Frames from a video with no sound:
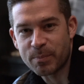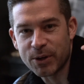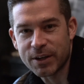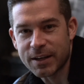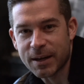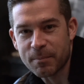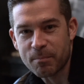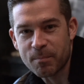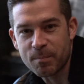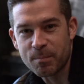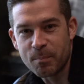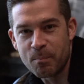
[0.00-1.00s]
put it in.
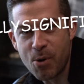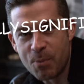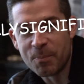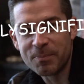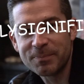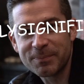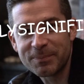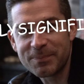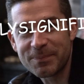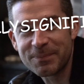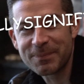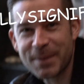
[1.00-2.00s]
Boom,
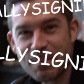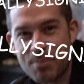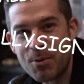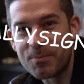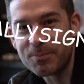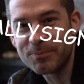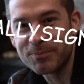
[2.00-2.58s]
boom.